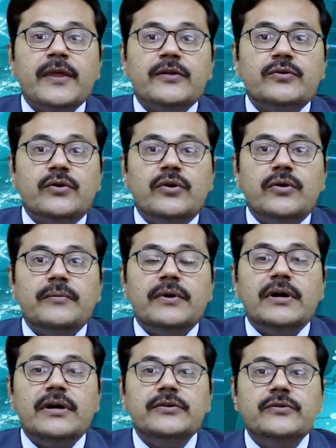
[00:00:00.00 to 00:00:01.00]
So,
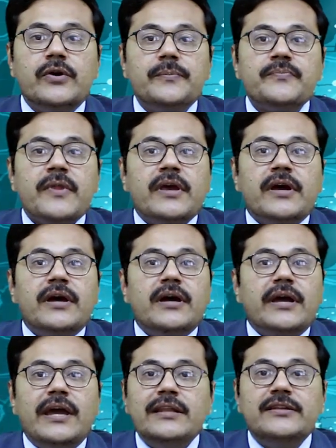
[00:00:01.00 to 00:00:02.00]
uh, you know
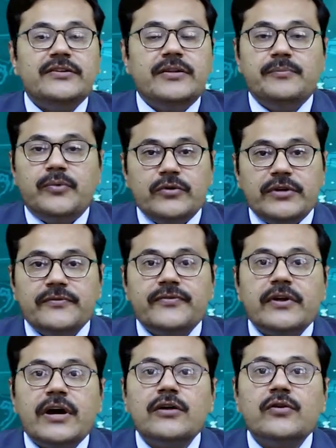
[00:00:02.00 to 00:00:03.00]
uh, health is important
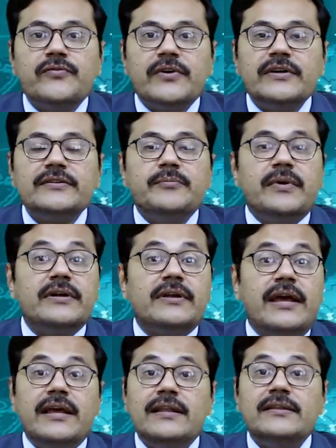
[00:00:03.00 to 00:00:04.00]
for all of us, but
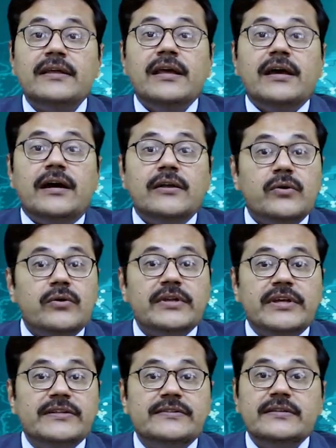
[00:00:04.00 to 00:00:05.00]
health
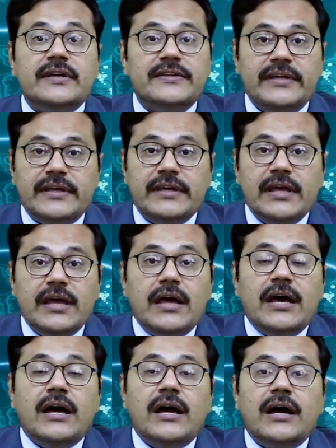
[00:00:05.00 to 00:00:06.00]
alone is nothing.
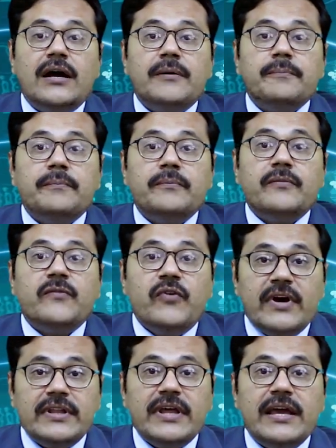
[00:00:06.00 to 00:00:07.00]
Uh,
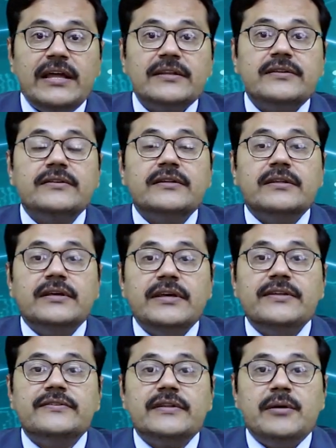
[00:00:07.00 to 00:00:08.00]
one health
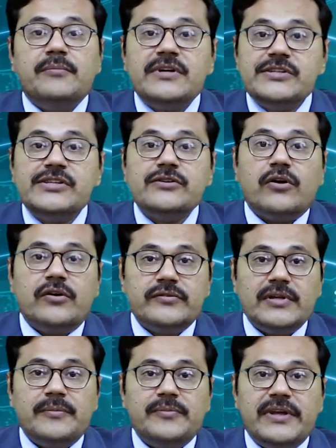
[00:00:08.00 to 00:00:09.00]
is emerging
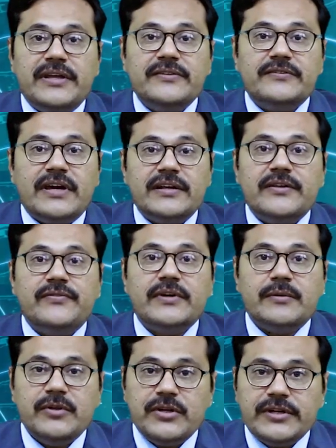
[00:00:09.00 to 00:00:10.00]
concept in scientific
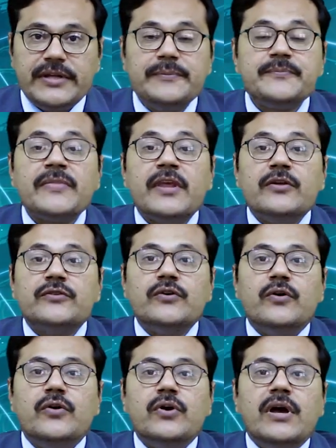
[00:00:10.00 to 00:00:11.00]
community.
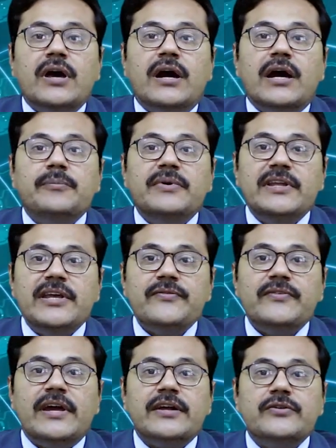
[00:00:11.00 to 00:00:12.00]
So I
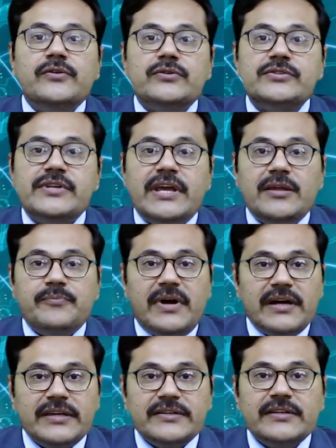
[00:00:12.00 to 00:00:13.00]
believe that your stay in
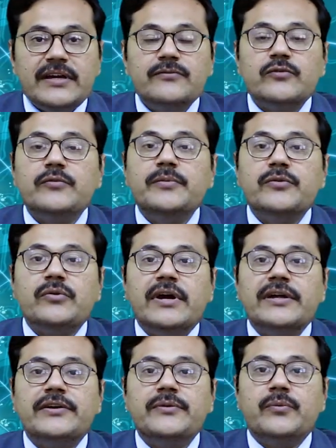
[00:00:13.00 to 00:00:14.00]
Pakistan would be
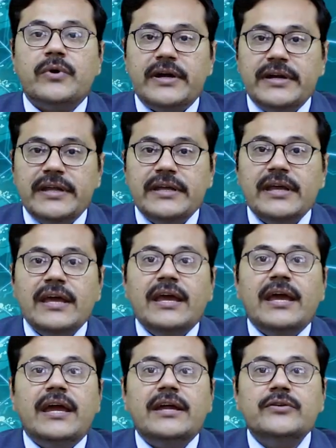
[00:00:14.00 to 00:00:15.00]
quite rewarding
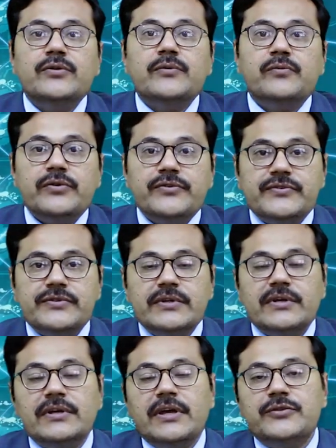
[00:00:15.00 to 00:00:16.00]
and you would
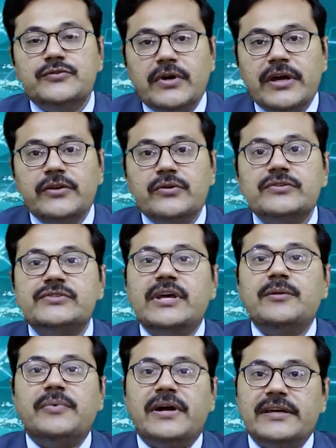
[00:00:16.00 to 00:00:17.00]
uh, enjoy your
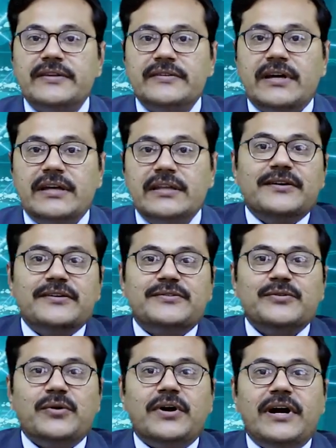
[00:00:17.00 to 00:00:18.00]
stay in Pakistan.
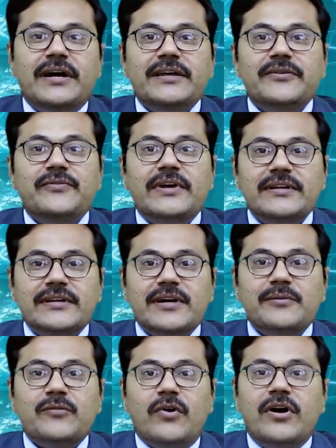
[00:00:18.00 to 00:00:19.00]
So I
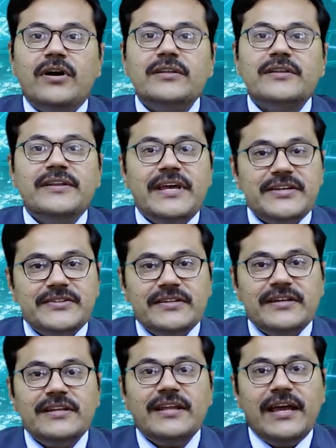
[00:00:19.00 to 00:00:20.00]
welcome all the
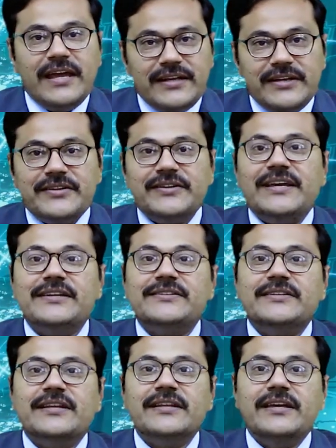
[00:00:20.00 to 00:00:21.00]
national and
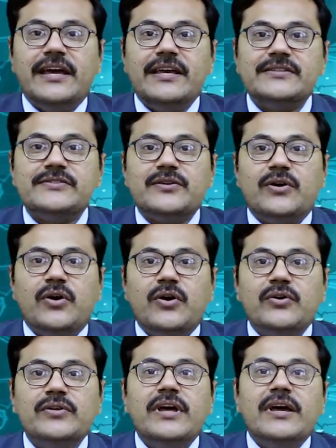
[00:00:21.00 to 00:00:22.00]
international guests
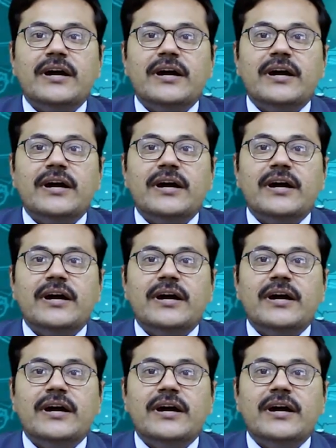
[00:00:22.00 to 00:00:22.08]
on